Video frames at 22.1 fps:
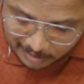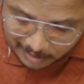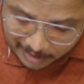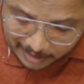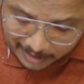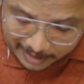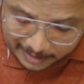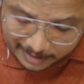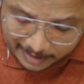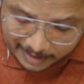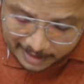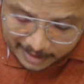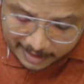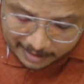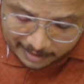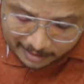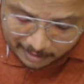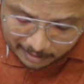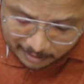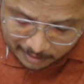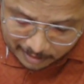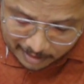And
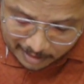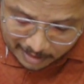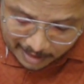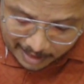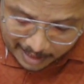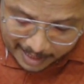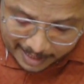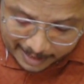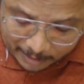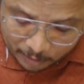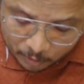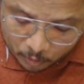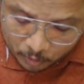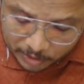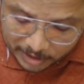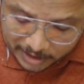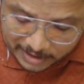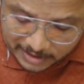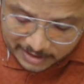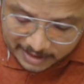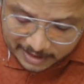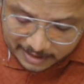here at
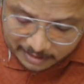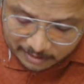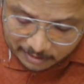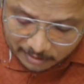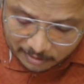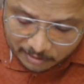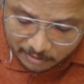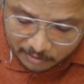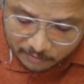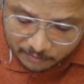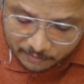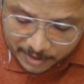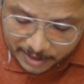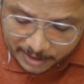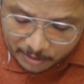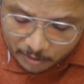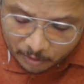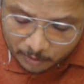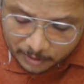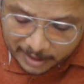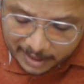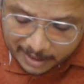origin we
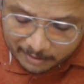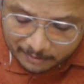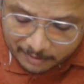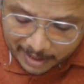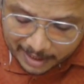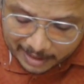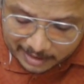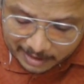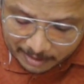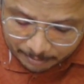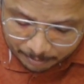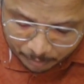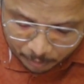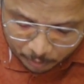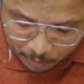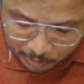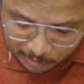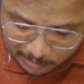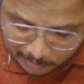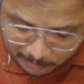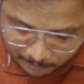don't have any pole,